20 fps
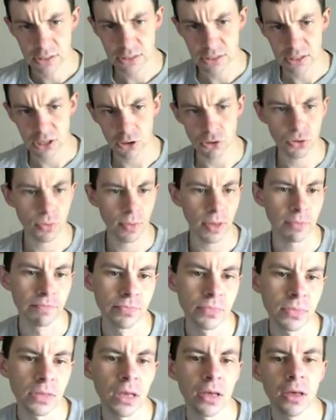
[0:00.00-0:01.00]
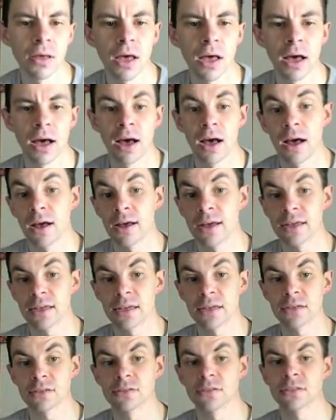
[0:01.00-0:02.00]
Excuse me.
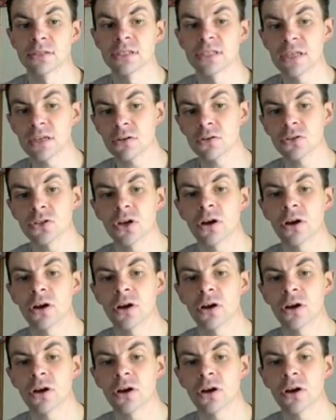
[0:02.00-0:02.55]
Single